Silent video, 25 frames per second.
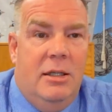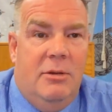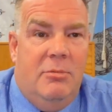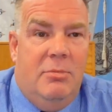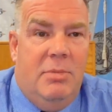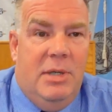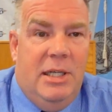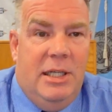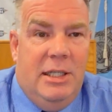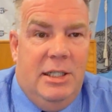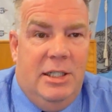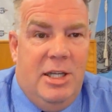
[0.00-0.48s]

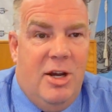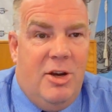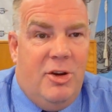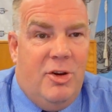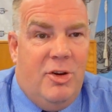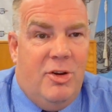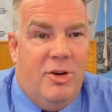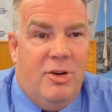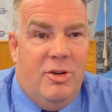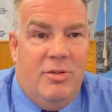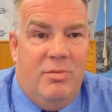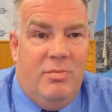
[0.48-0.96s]
But
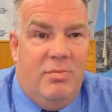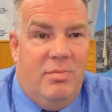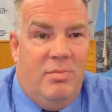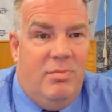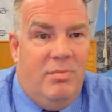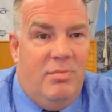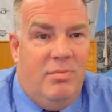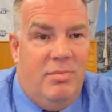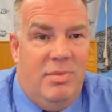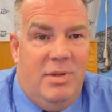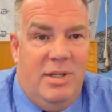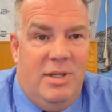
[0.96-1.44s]
younger
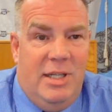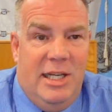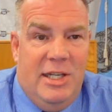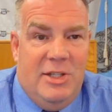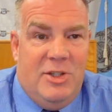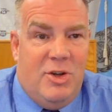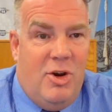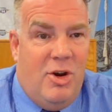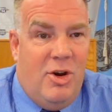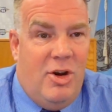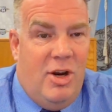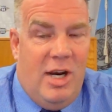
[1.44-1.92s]

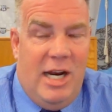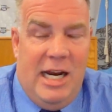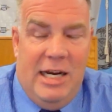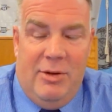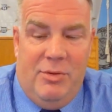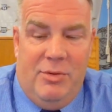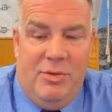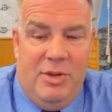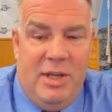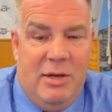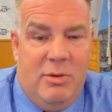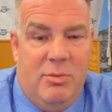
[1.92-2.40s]
kids aren't. I
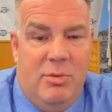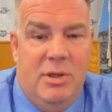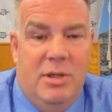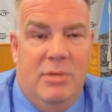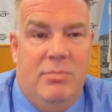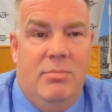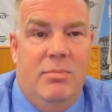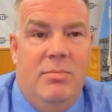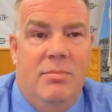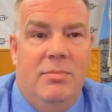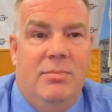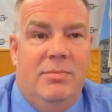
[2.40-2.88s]
don't think would
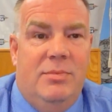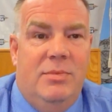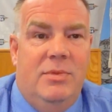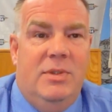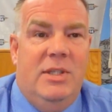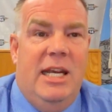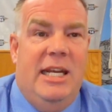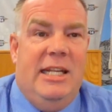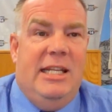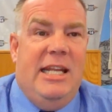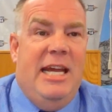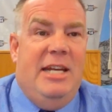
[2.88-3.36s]

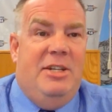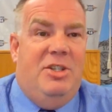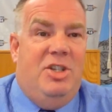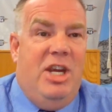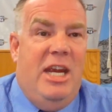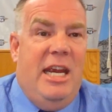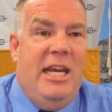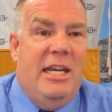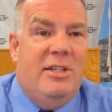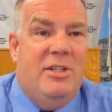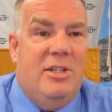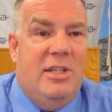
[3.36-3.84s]
take that
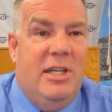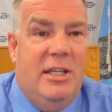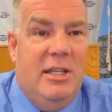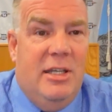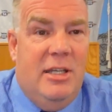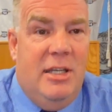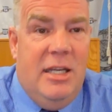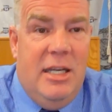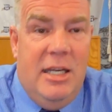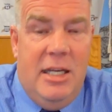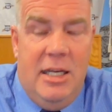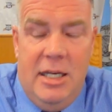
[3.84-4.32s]
chance. And
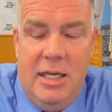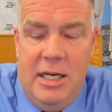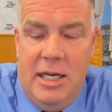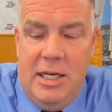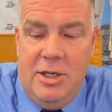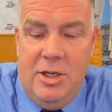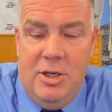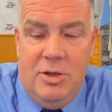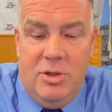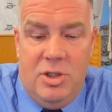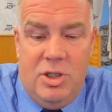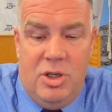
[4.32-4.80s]

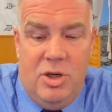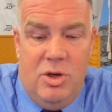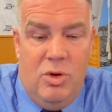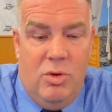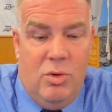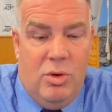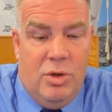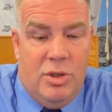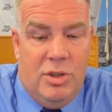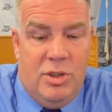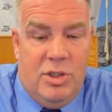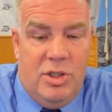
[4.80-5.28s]
those two
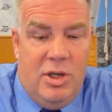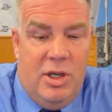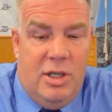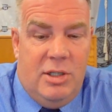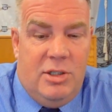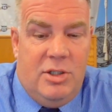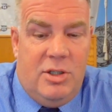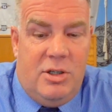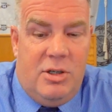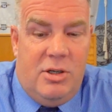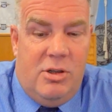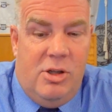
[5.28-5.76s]
were
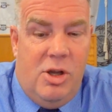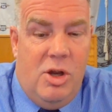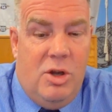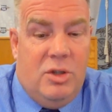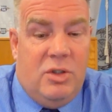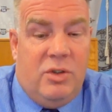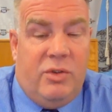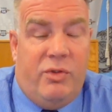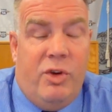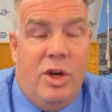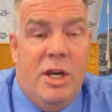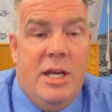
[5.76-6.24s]
such
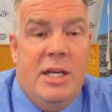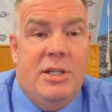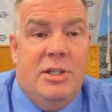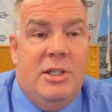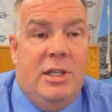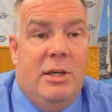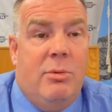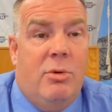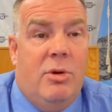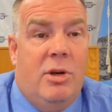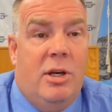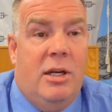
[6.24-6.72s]
close friends;
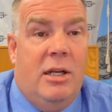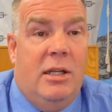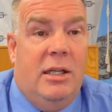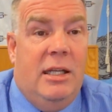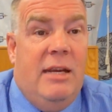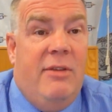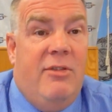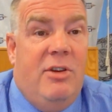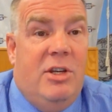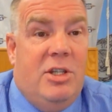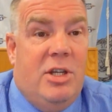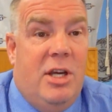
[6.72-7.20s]
they weren't going to
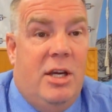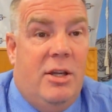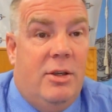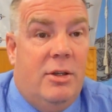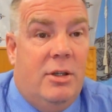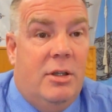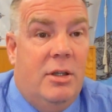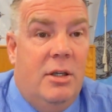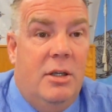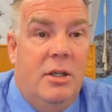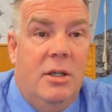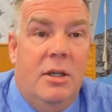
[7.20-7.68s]
leave each
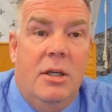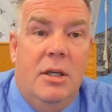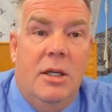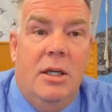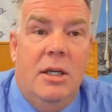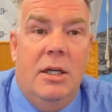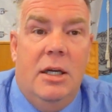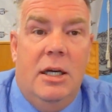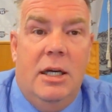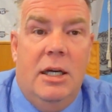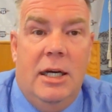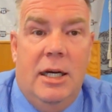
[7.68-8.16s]
other.
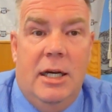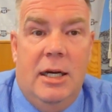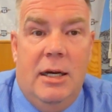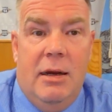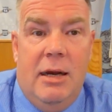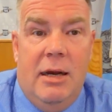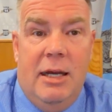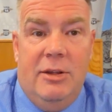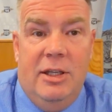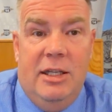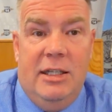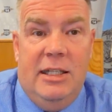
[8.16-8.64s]

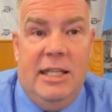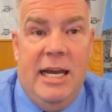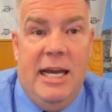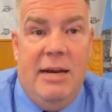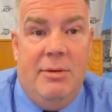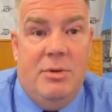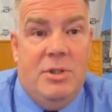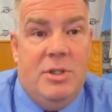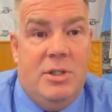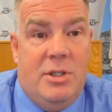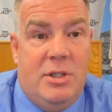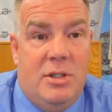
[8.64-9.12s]
I think that
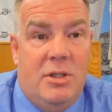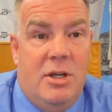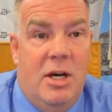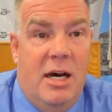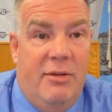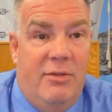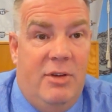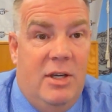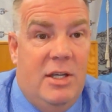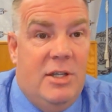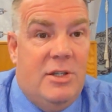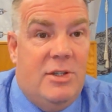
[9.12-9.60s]
was
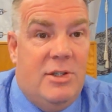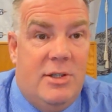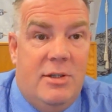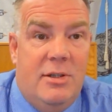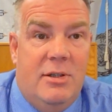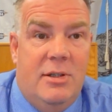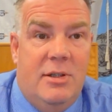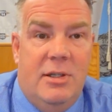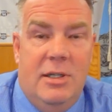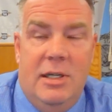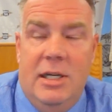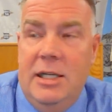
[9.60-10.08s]
obvious.
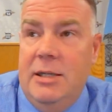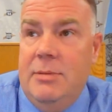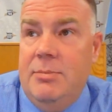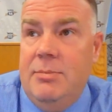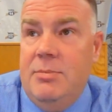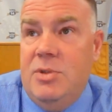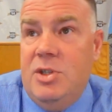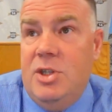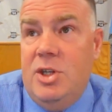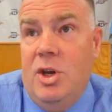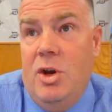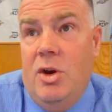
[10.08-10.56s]

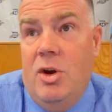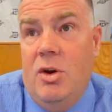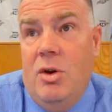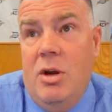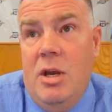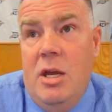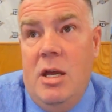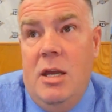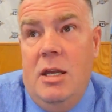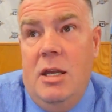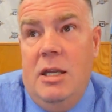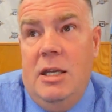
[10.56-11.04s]
So
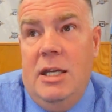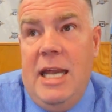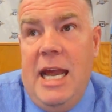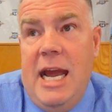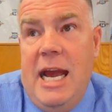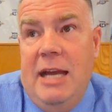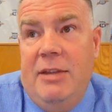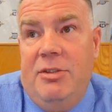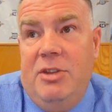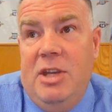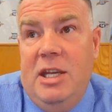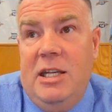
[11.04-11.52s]
yeah,
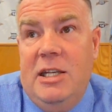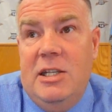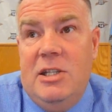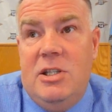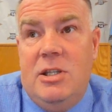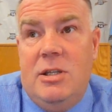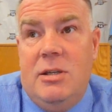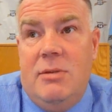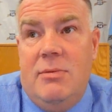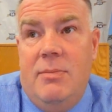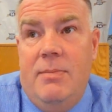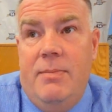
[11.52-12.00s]
I think
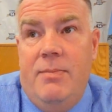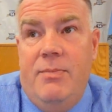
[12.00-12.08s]
it's